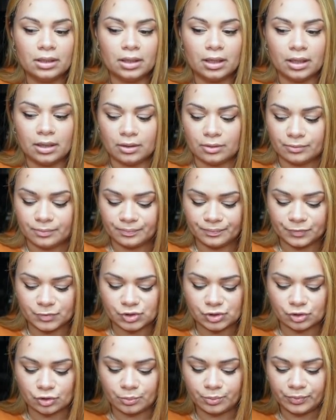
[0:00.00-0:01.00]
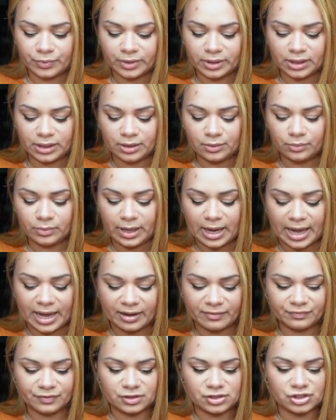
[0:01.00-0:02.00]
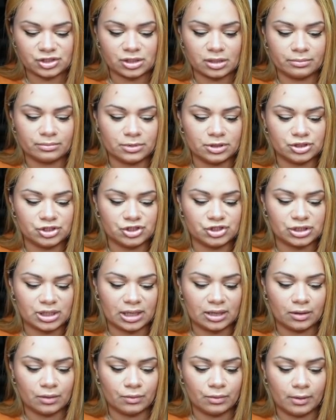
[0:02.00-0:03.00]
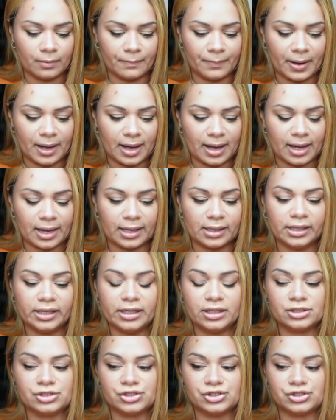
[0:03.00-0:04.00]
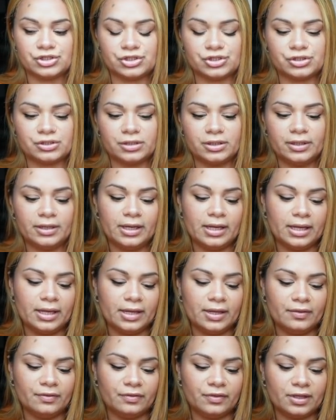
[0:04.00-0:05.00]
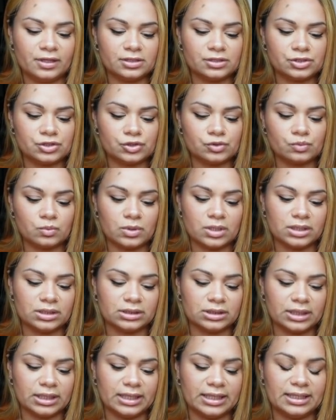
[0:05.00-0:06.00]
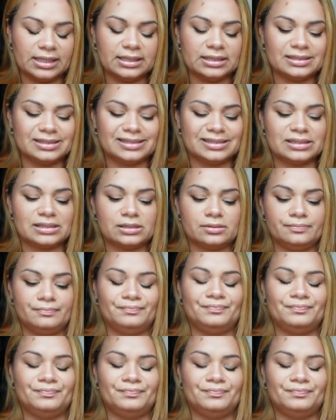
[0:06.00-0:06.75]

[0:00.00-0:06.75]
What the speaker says: Oh, so pretty. We have some gel polish. This one is